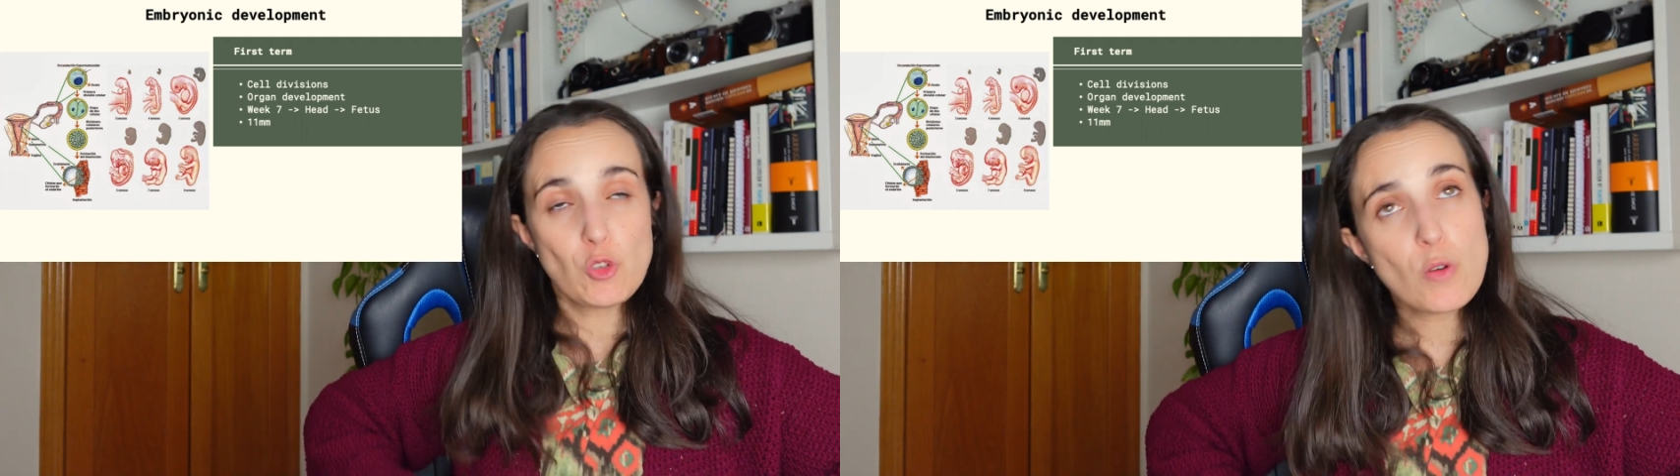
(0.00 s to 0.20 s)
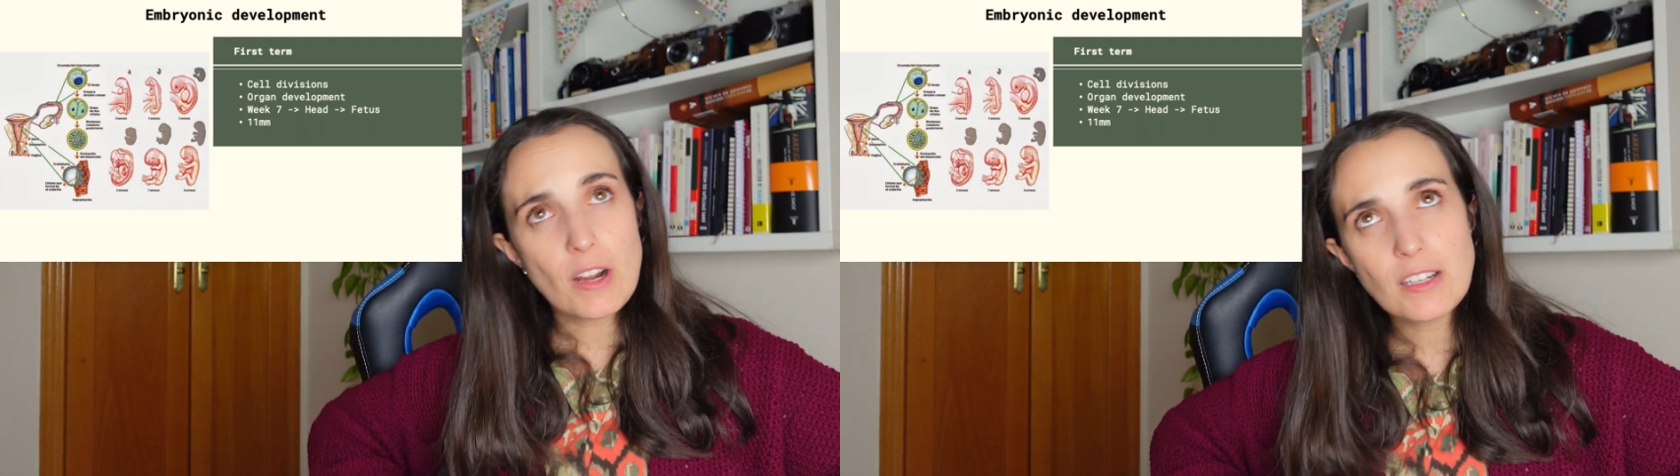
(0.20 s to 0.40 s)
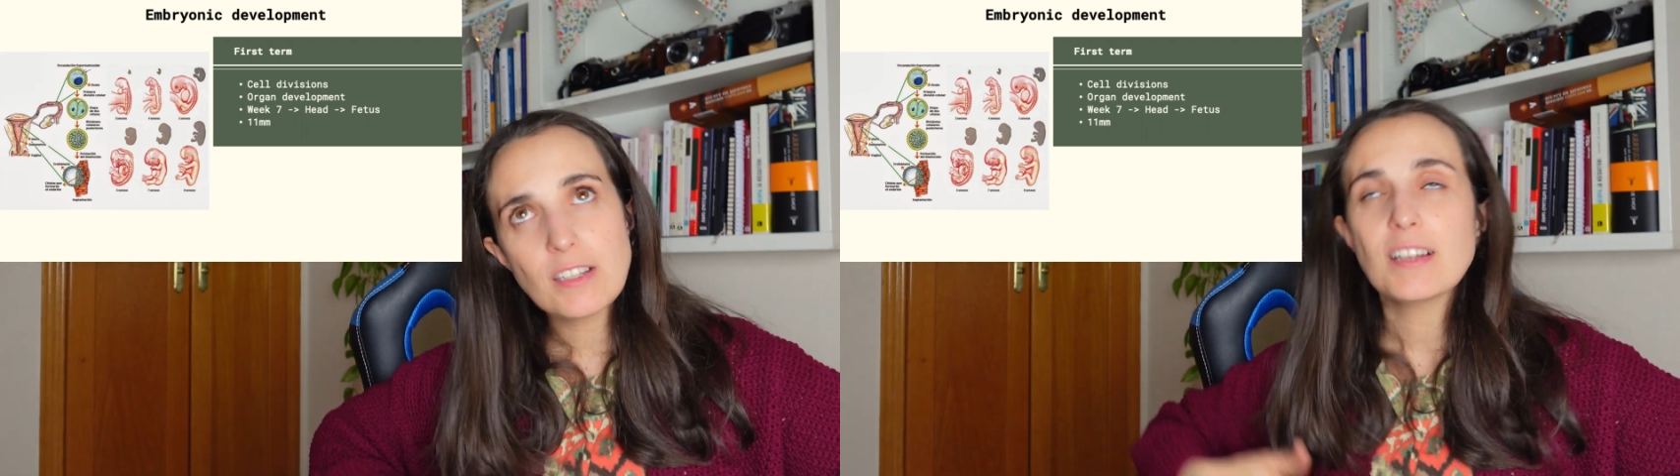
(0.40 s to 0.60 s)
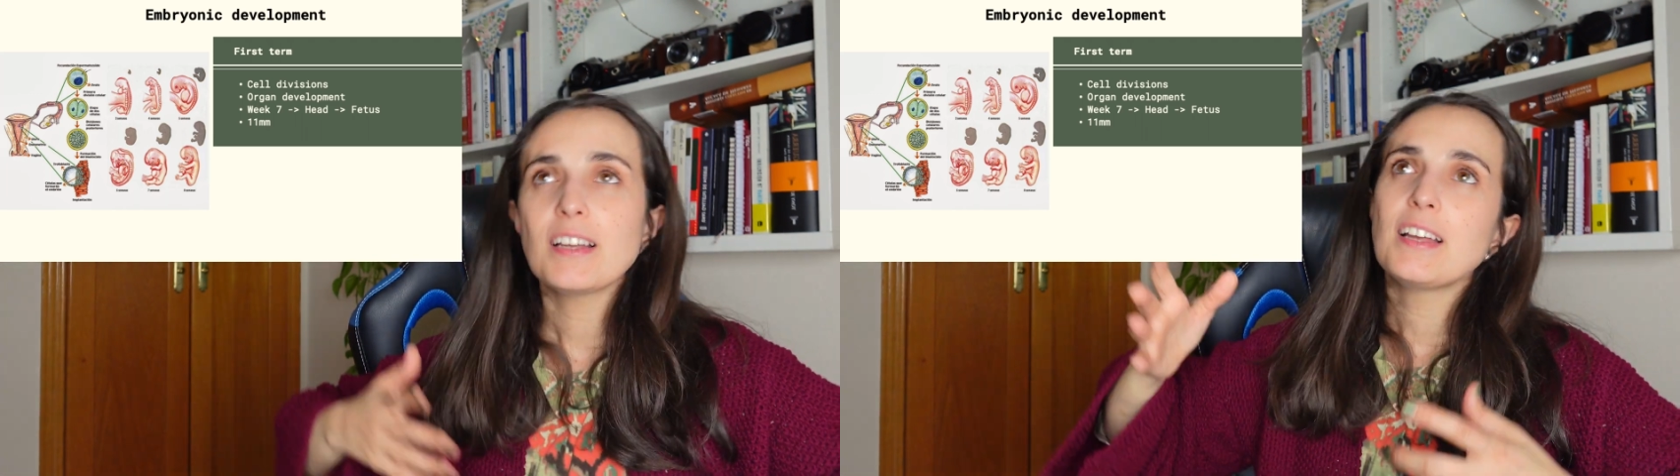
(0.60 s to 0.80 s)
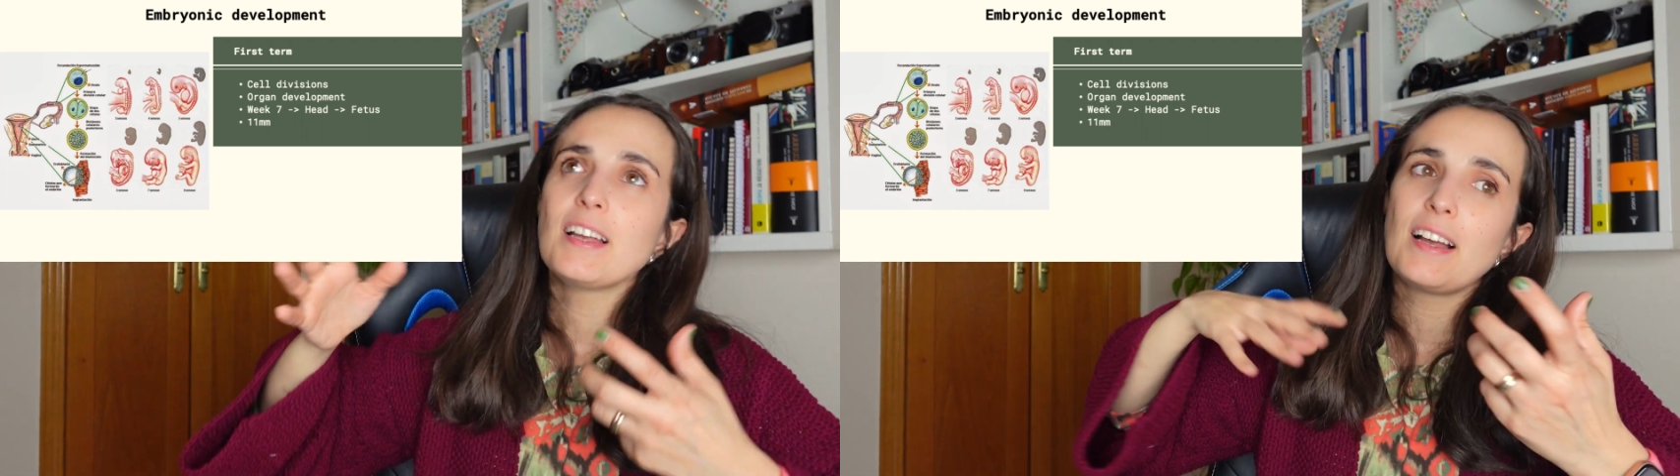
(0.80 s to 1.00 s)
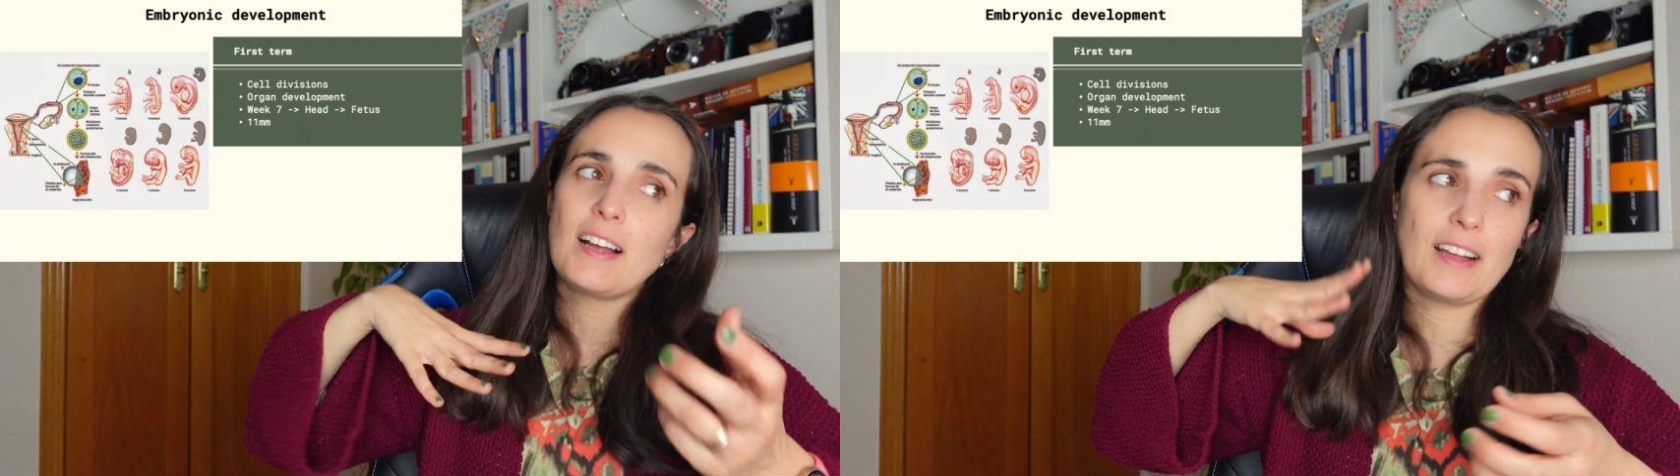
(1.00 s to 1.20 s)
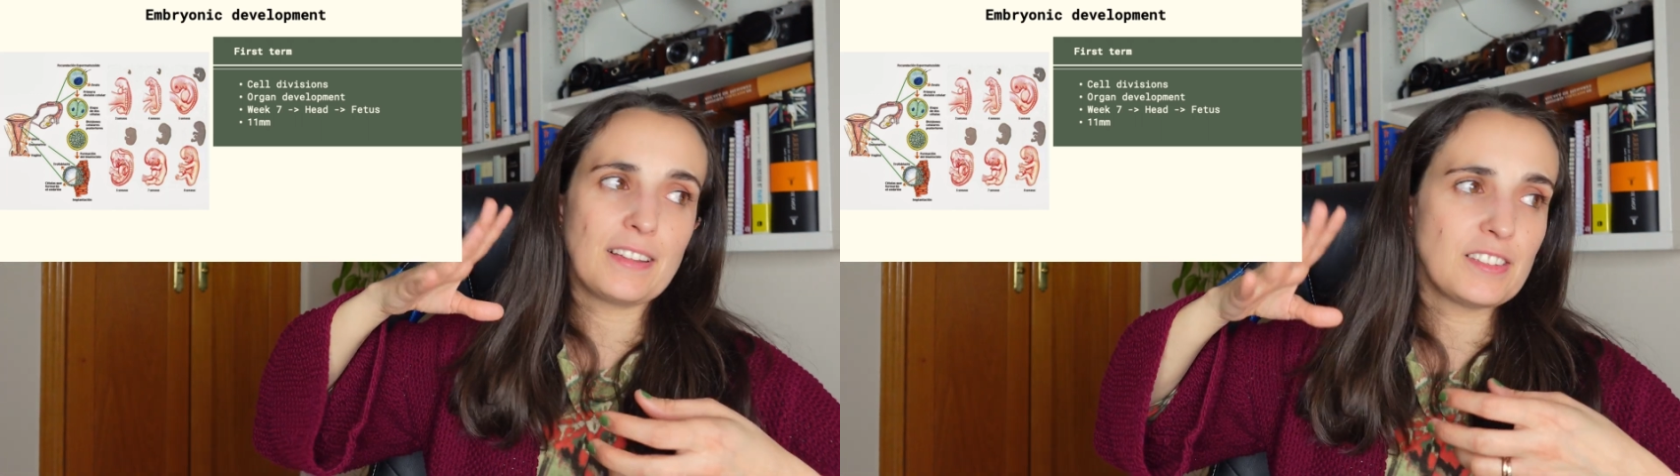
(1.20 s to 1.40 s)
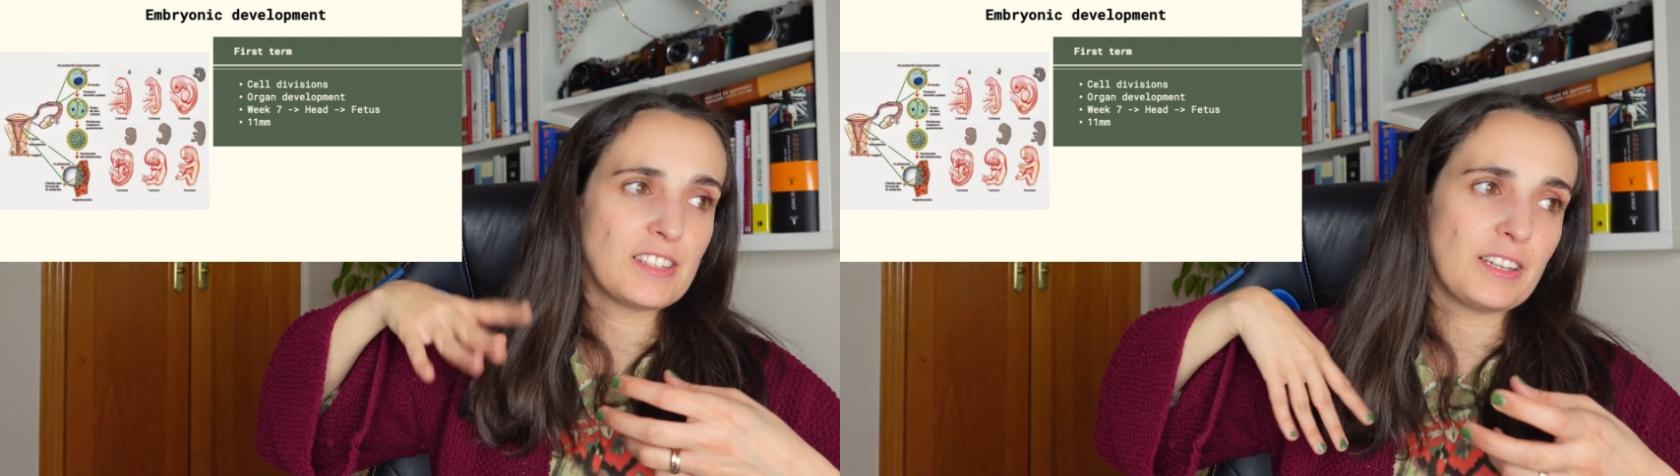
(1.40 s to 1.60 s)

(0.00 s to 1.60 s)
trunk, and